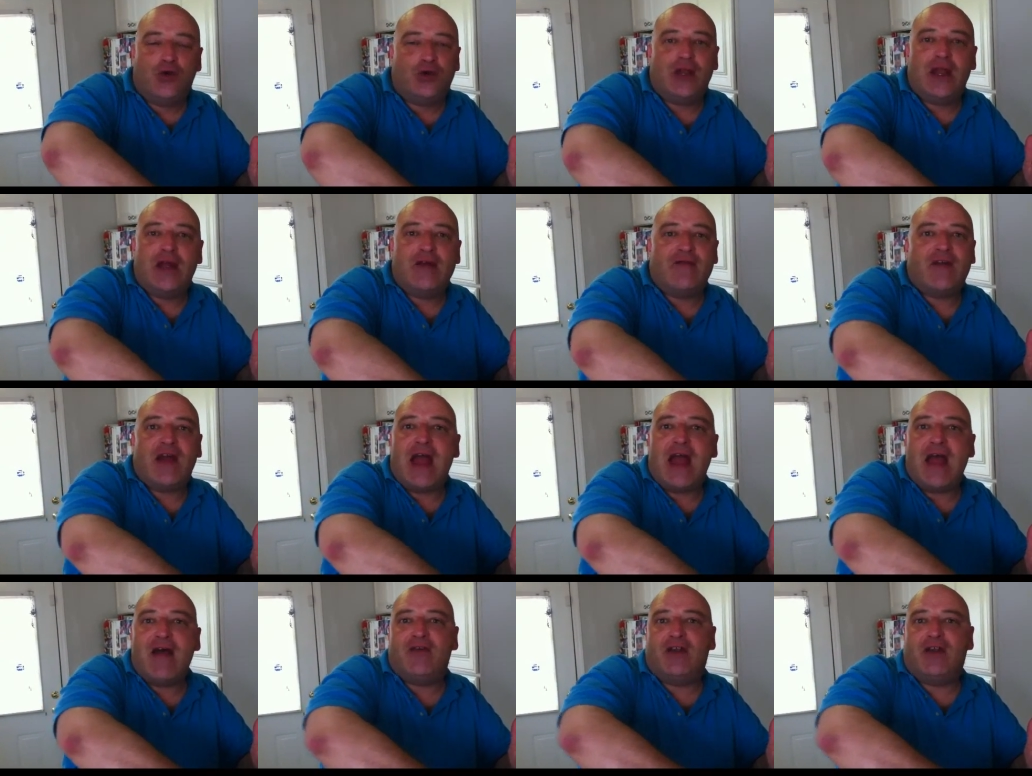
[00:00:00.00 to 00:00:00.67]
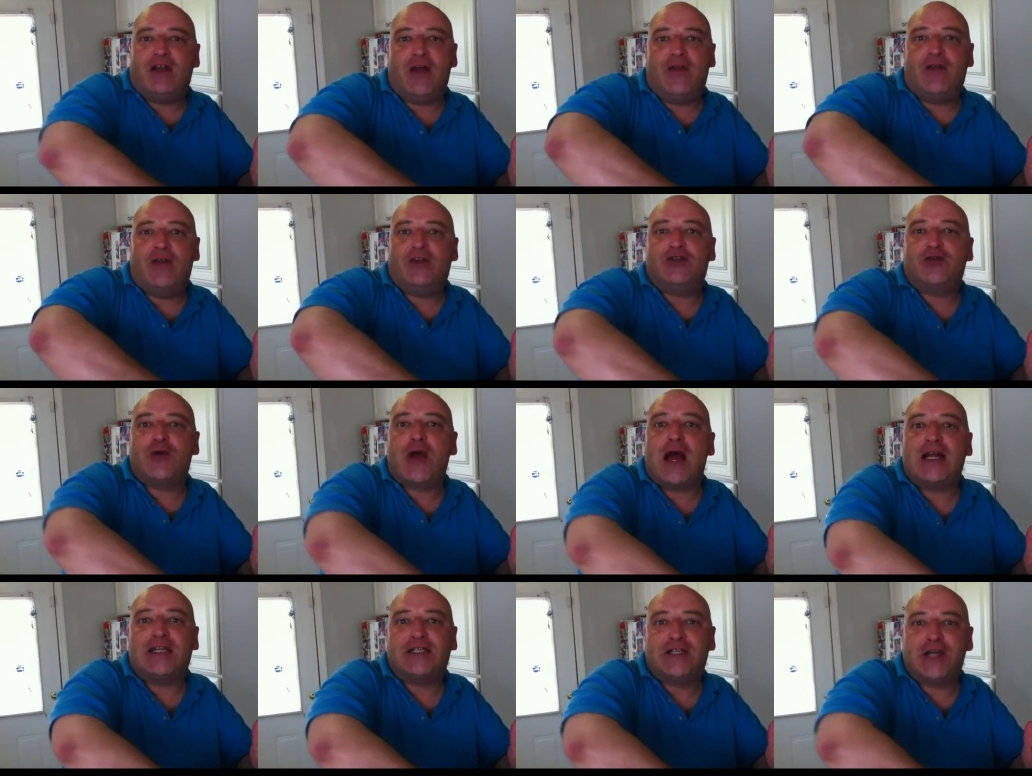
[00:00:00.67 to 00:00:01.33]
You'll never have
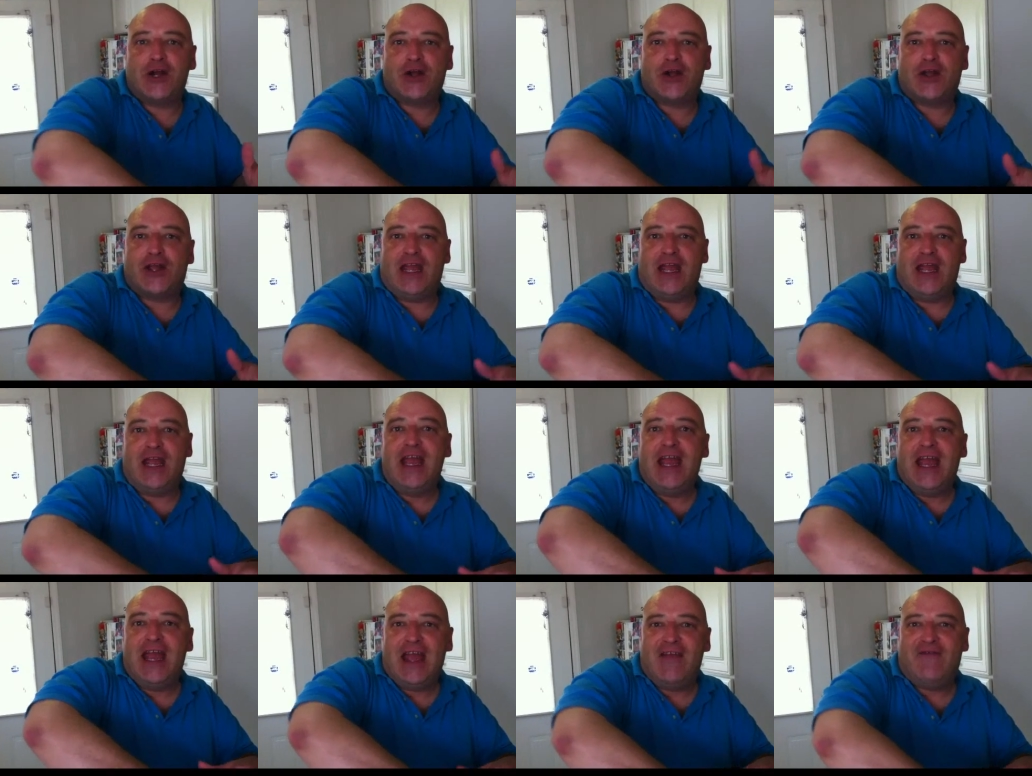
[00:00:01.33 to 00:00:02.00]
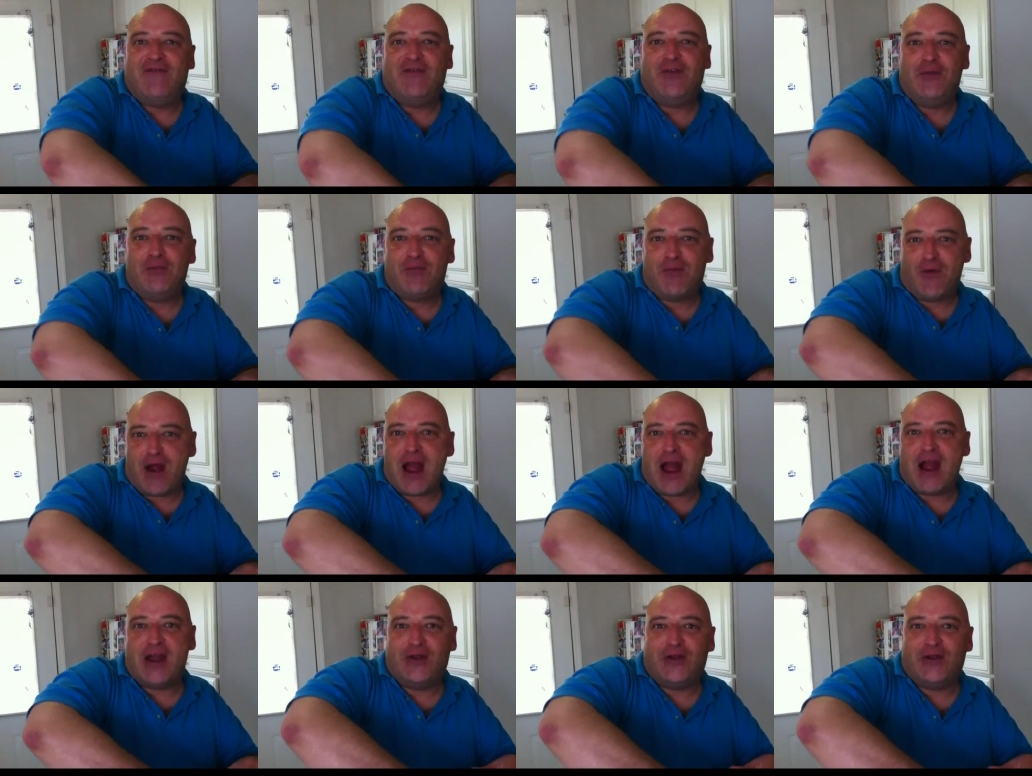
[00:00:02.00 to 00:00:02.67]
another dry turkey if
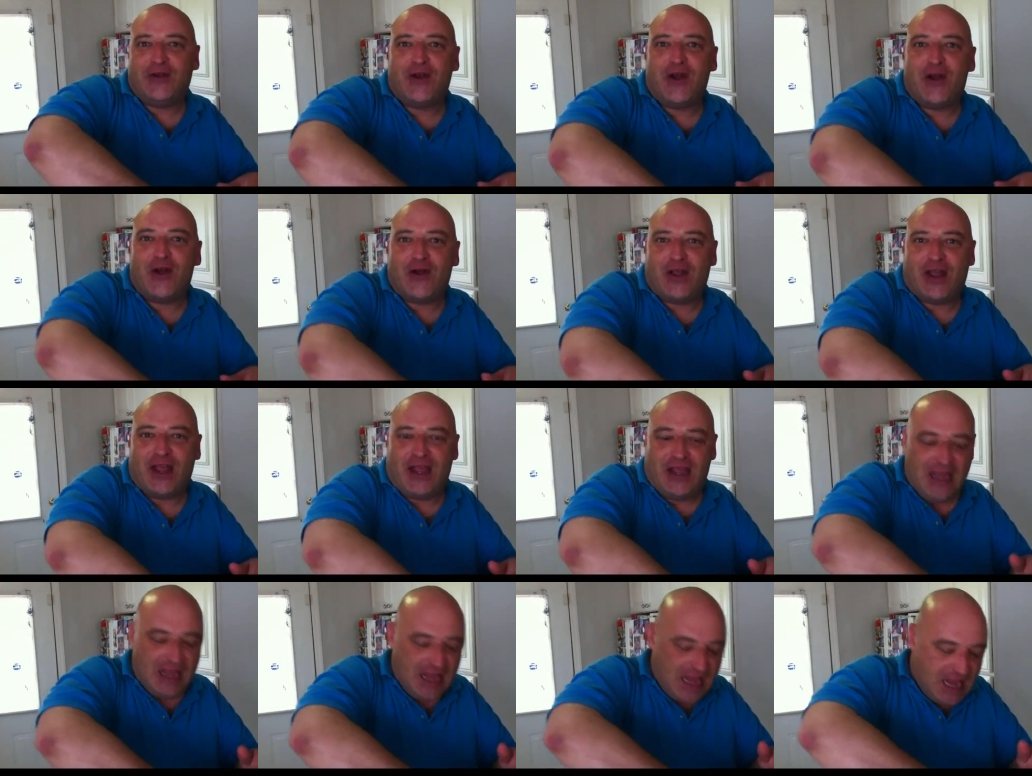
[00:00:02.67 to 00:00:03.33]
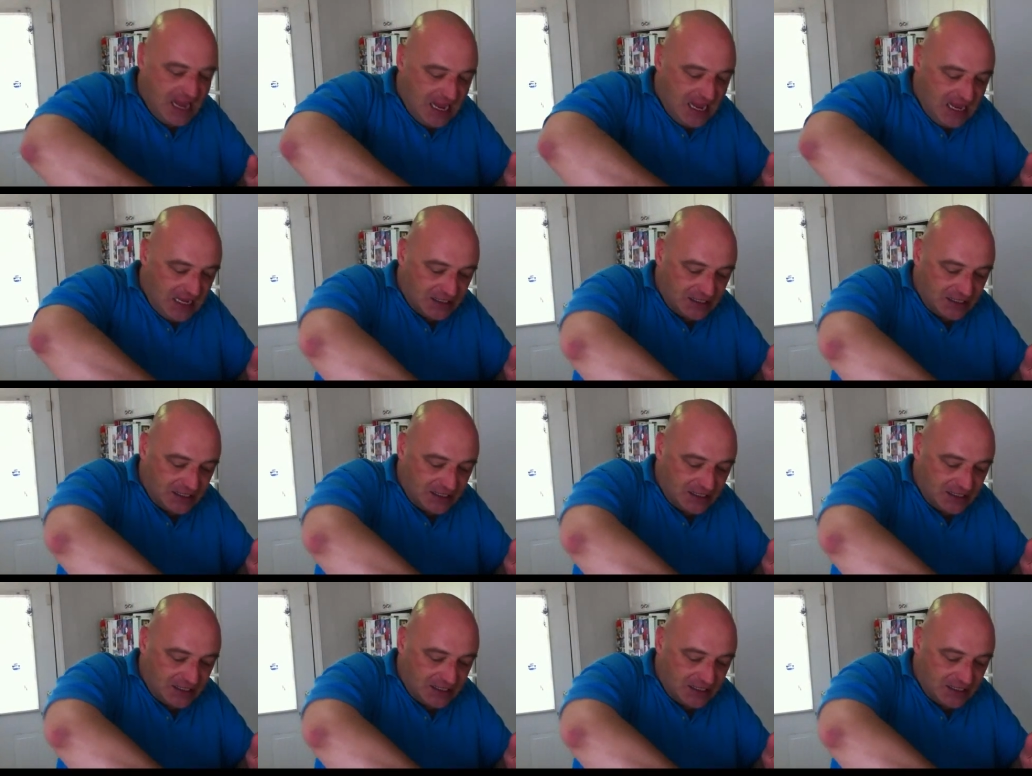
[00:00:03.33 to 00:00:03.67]
you brine your turkey.